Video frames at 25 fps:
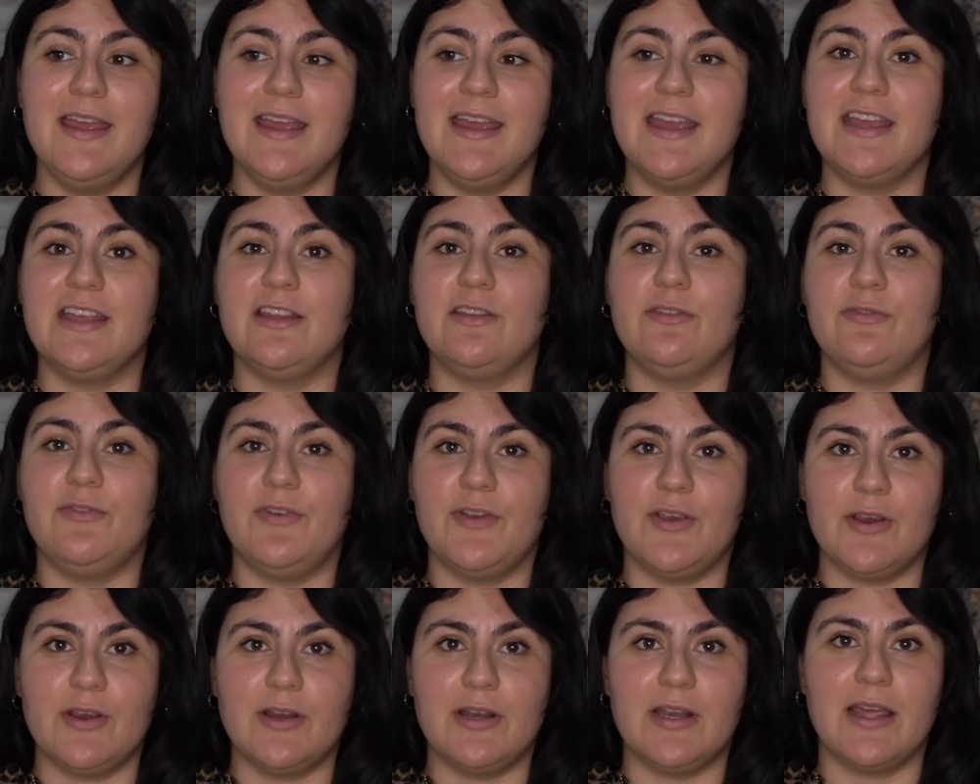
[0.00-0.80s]
is
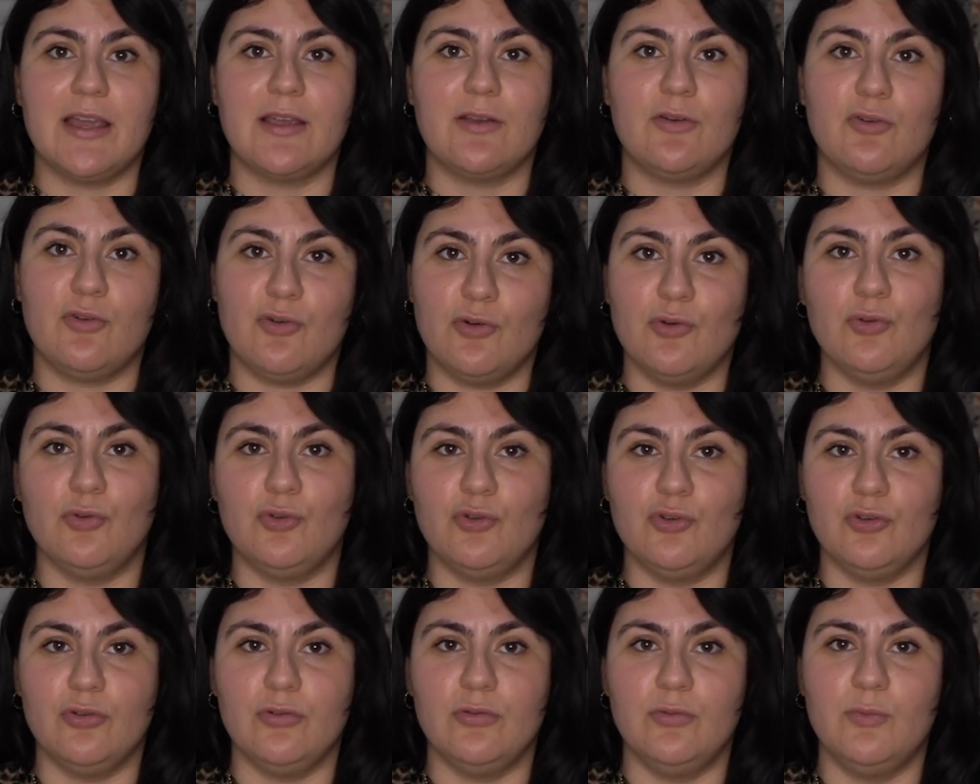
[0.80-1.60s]
very like
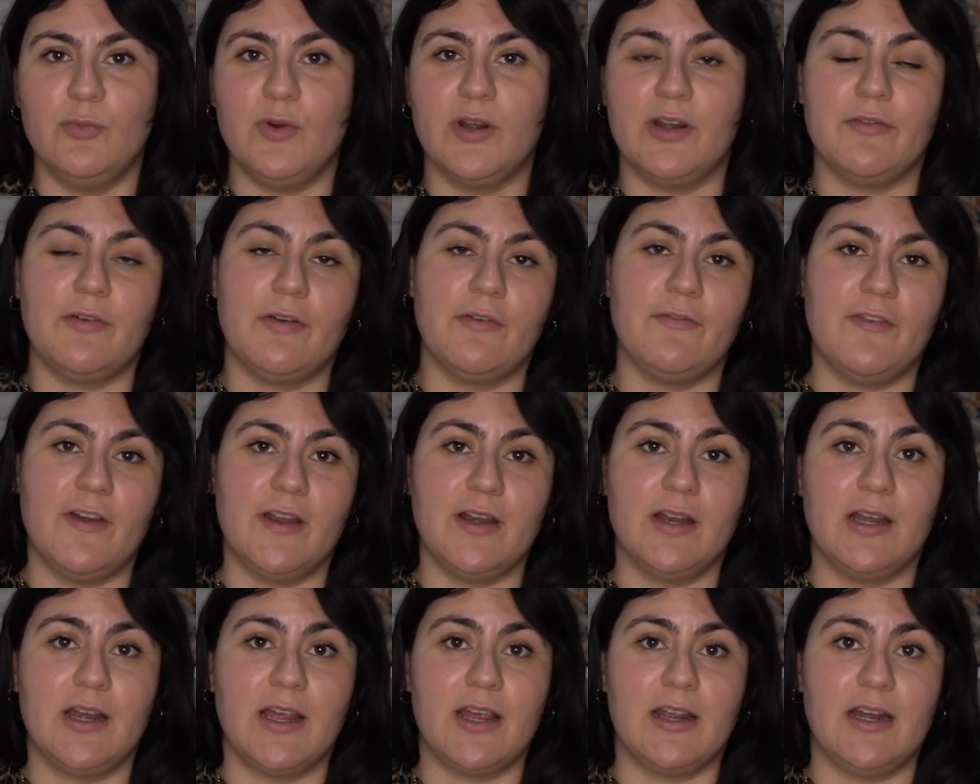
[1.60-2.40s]
crucial whenever I'm
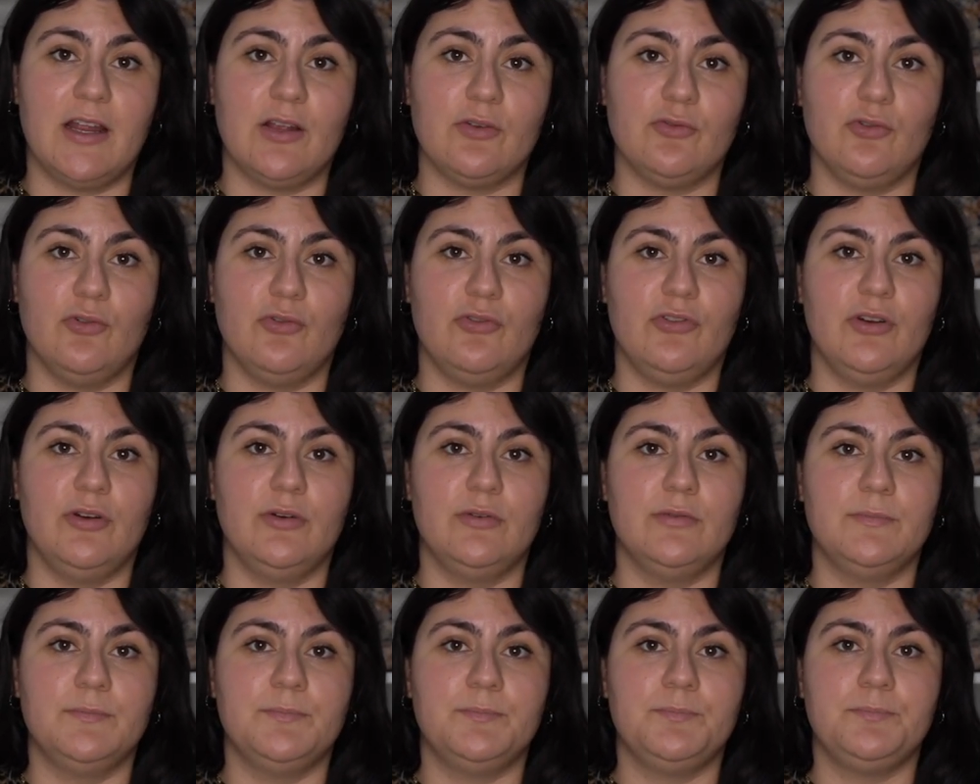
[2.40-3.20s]
finding like an actual
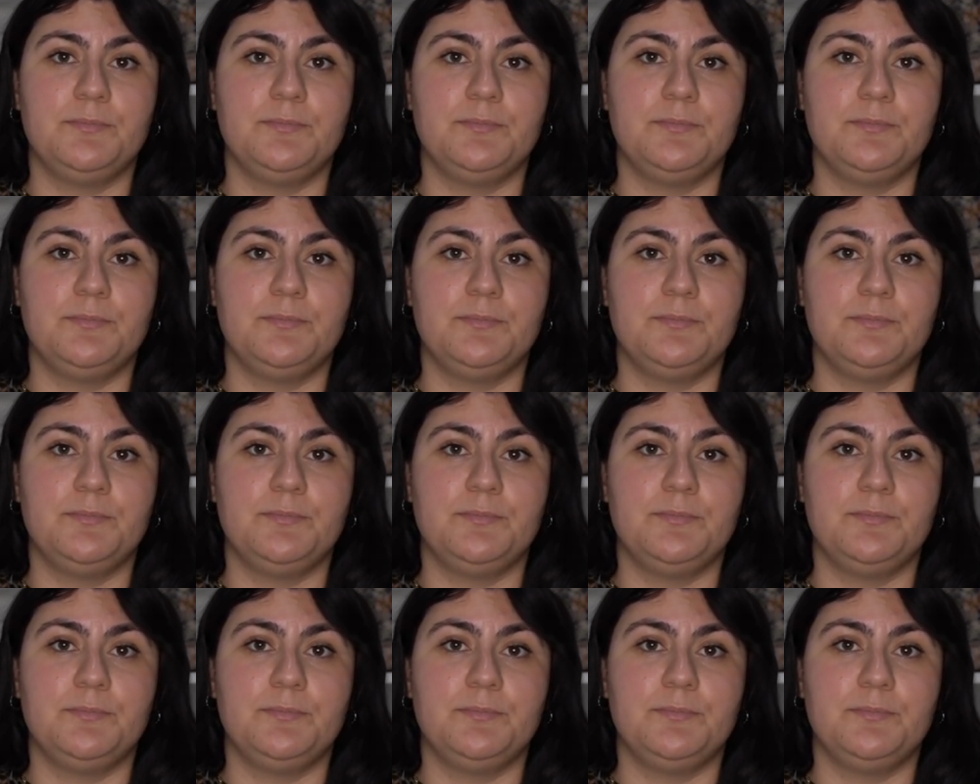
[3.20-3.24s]
tote.